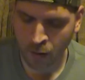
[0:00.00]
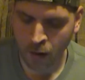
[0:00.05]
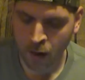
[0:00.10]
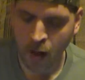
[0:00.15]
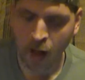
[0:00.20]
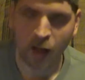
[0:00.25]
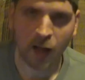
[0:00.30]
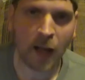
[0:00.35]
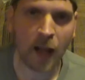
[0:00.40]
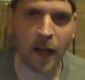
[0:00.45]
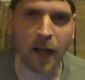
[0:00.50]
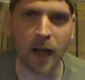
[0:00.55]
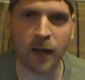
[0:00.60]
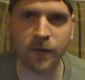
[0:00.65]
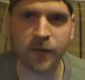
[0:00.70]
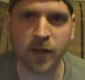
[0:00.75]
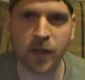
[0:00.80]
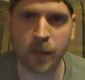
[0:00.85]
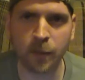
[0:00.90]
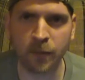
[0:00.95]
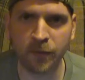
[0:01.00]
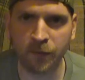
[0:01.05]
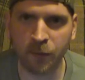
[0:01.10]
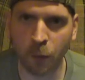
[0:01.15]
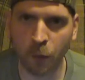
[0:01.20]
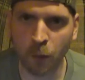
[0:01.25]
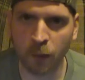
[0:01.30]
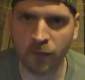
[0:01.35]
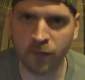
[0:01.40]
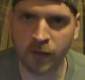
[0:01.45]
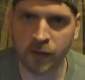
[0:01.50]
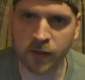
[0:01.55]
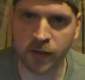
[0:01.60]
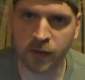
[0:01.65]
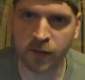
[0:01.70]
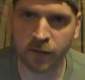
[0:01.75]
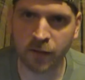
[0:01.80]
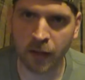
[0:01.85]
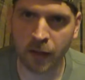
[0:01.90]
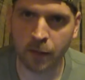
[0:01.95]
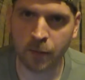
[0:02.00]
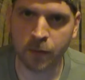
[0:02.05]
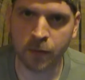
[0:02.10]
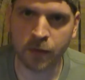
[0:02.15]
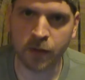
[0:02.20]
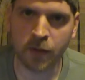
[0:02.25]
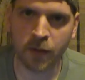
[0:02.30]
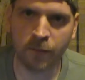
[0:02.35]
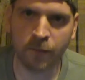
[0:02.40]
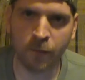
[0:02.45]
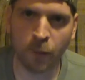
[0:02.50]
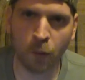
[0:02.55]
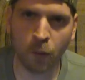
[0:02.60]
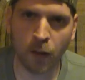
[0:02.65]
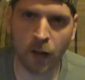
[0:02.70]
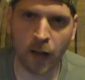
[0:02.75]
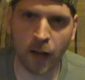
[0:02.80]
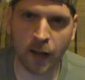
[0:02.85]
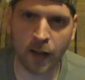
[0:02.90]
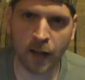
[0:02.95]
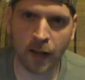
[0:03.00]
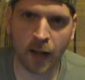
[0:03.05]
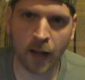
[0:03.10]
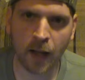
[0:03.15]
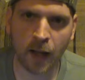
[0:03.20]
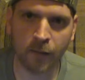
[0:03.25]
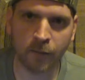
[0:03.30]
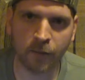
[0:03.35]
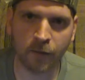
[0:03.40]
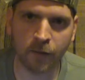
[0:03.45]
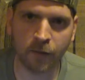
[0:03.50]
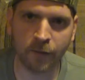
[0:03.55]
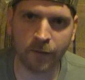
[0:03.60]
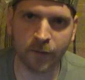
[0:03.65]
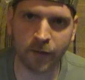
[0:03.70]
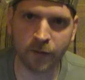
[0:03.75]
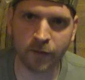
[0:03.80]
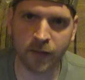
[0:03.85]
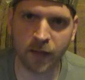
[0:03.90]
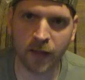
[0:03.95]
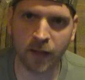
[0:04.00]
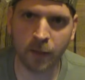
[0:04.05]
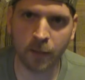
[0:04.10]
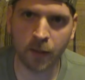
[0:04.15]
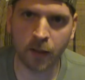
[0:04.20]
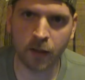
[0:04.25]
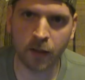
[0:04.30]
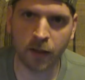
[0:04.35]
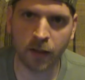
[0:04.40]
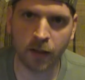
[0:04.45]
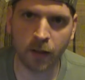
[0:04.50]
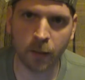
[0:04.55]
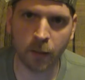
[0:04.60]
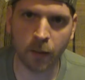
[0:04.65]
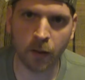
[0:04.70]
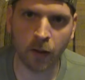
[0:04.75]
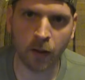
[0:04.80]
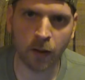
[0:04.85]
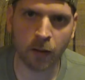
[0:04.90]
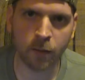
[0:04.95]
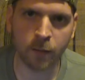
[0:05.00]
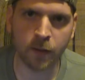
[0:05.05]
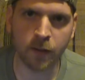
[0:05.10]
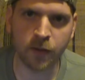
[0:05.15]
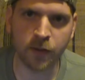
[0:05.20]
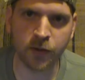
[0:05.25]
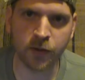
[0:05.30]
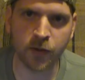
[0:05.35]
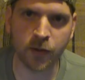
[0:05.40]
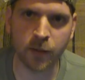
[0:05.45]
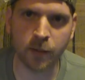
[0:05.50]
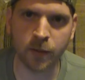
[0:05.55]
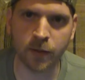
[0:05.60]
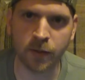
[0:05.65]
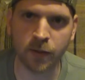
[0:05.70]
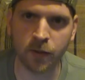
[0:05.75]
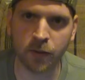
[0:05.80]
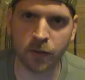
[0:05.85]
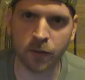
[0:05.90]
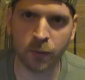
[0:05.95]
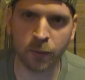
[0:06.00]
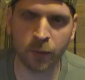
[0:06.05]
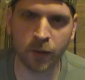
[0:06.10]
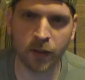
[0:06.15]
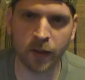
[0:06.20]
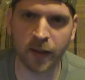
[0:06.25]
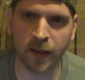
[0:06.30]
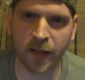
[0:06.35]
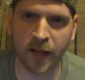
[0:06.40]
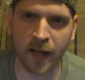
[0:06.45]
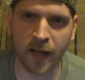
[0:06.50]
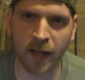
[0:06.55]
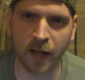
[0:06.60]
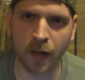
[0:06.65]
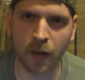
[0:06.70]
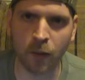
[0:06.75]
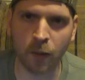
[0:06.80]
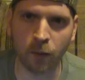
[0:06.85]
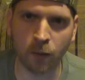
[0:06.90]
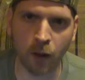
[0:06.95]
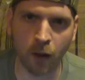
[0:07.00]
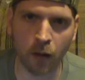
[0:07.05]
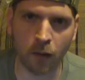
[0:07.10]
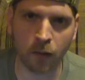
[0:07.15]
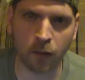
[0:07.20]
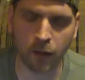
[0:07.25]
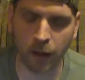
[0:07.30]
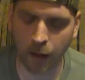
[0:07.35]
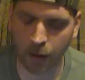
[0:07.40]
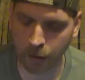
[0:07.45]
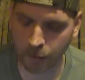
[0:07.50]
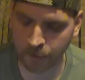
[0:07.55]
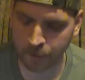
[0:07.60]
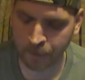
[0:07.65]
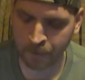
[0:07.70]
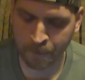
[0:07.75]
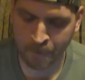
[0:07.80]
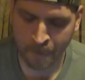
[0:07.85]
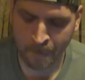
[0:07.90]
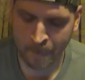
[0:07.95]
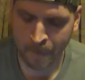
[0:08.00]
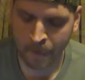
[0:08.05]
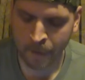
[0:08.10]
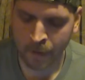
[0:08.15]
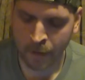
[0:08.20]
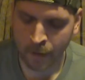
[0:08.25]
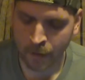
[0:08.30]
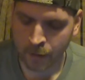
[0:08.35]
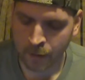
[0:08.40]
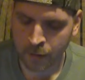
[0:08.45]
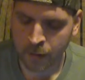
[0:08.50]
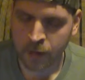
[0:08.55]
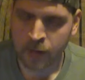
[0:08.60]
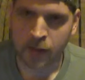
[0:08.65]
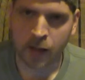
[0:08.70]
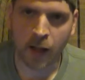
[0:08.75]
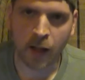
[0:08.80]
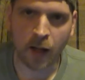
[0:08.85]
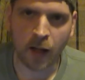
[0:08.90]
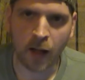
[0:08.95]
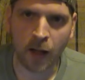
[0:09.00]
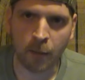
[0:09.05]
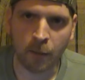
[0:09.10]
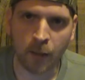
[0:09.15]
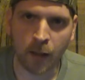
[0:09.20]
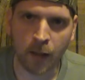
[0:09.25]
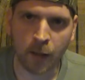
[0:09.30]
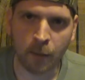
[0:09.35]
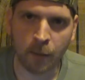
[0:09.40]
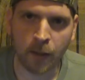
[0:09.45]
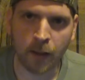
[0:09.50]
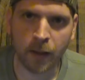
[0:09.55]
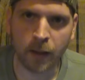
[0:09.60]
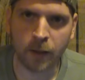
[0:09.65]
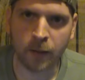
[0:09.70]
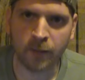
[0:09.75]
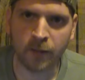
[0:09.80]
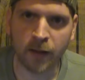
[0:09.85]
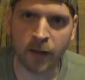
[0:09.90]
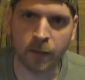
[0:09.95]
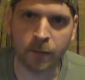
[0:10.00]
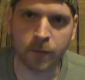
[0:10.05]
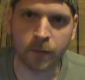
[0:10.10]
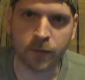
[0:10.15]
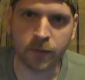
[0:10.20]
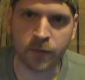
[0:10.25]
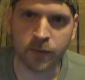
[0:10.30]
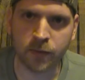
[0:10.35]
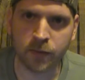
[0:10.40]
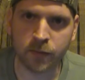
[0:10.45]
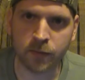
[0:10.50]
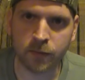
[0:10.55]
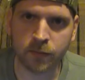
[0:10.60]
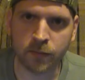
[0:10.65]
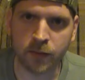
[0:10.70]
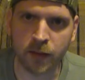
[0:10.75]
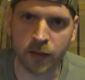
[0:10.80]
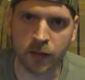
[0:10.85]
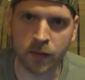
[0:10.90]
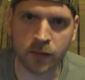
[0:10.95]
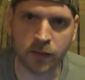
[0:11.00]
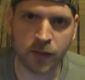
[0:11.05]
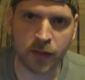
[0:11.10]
And like I've said before with Vista Vapors, they're $4.99 for a 15 milliliter bottle plus shipping, so you really can't go wrong there. It's kind of like Mountain Baker Vapors deals.